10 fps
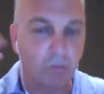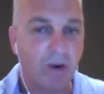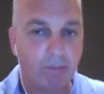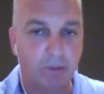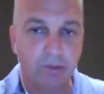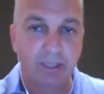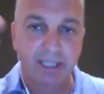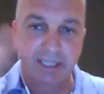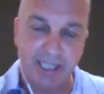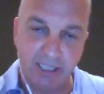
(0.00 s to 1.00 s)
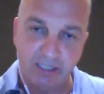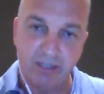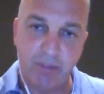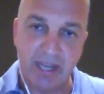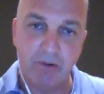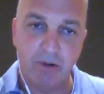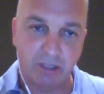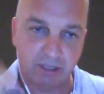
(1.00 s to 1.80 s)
rubble into the bedrock.